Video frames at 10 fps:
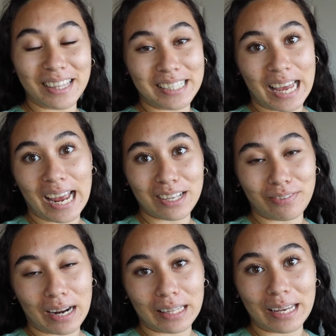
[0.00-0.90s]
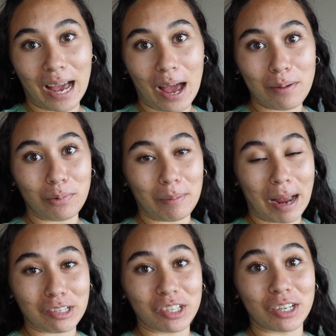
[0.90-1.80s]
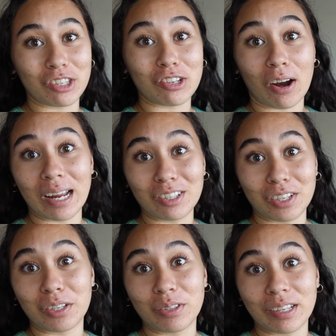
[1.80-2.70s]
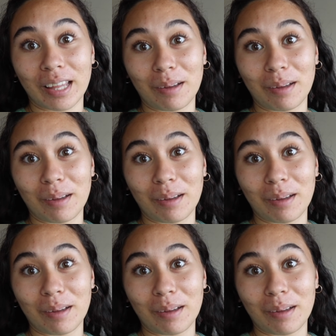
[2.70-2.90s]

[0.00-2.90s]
the day has finally come where I'm actually gonna start introducing